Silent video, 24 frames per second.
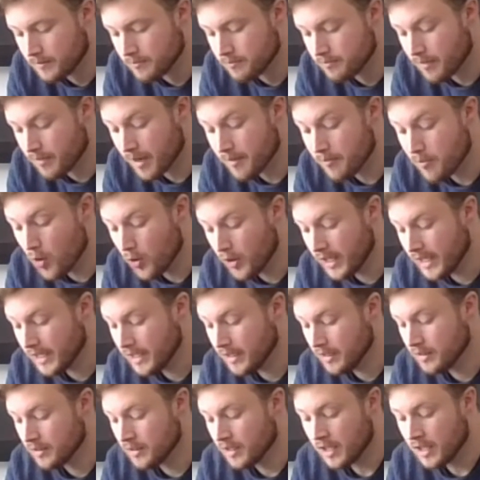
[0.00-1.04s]
By
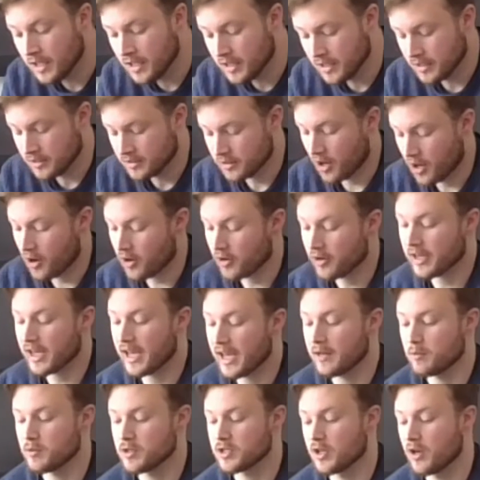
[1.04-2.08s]
morning, the
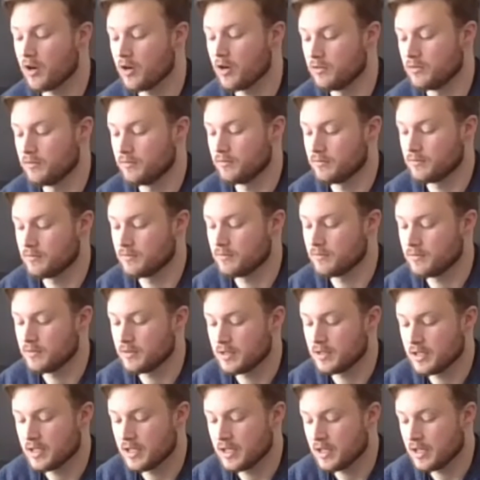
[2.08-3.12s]
hurricane was gone.
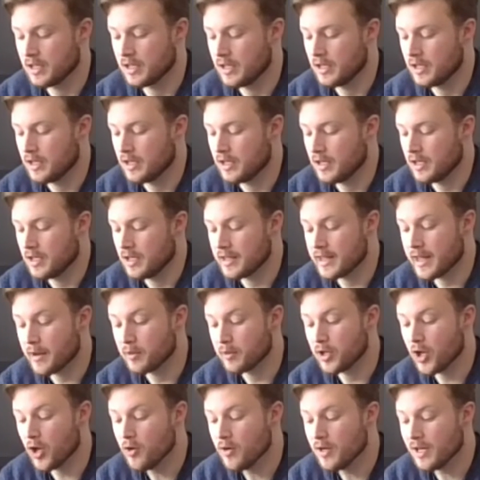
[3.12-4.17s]
There
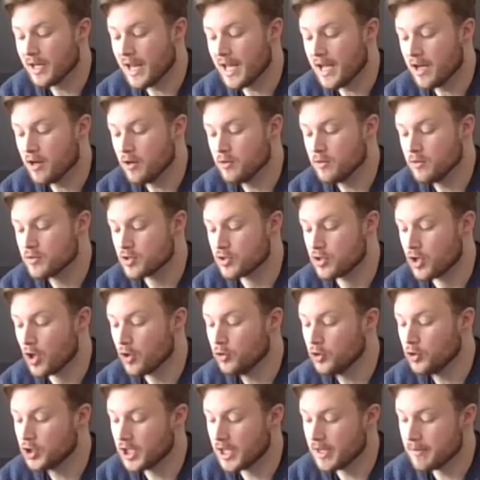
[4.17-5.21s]
were no clouds, no
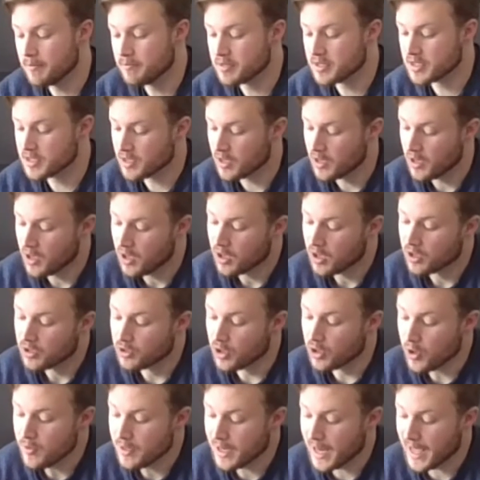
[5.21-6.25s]
ships,
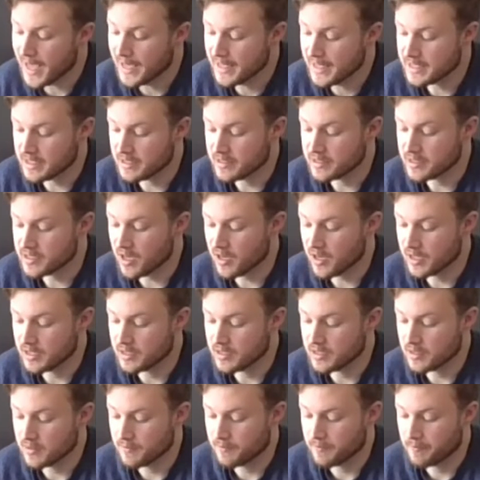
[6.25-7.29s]
no land in
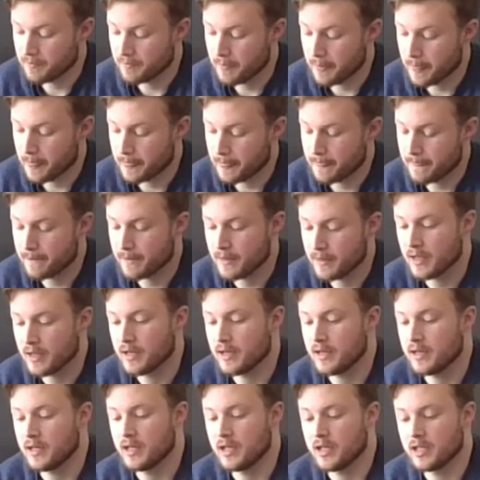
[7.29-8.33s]
sight.
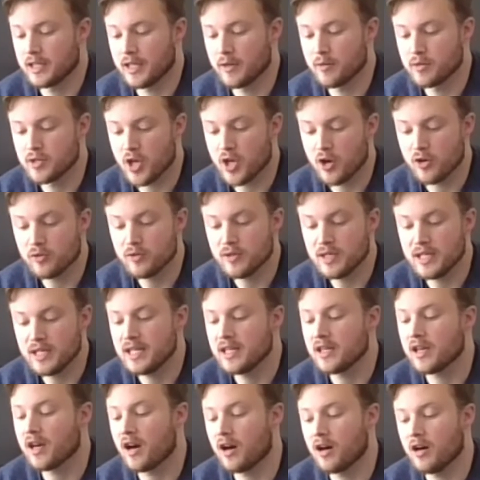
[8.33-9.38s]
There was only
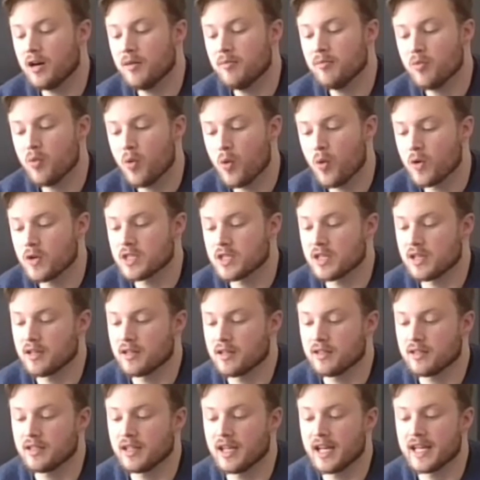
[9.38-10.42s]
calm water
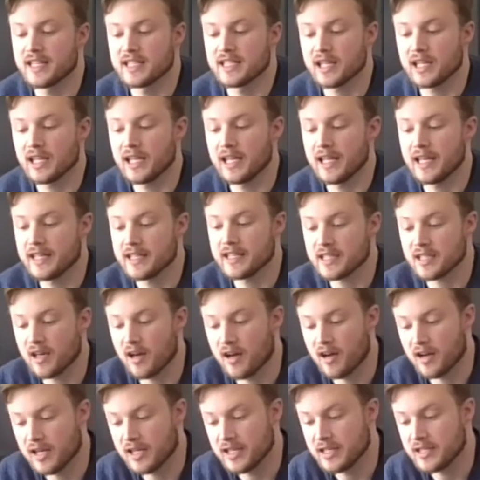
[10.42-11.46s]
and clear
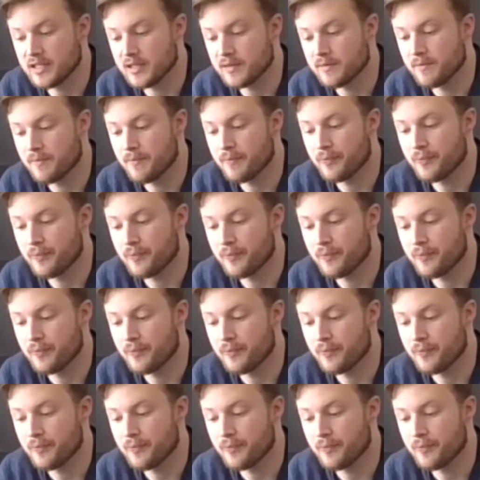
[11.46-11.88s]
skies,